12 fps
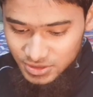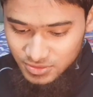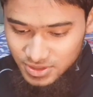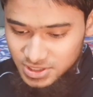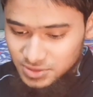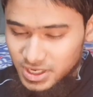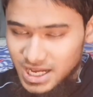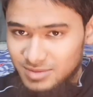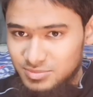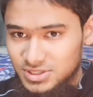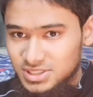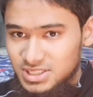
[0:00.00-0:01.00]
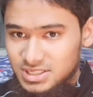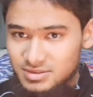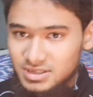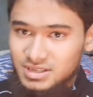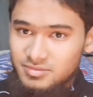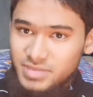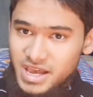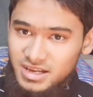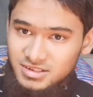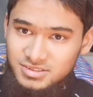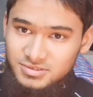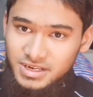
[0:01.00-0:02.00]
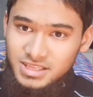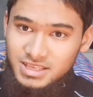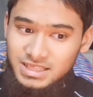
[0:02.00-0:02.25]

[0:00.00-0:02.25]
So this is what happens in banks, right?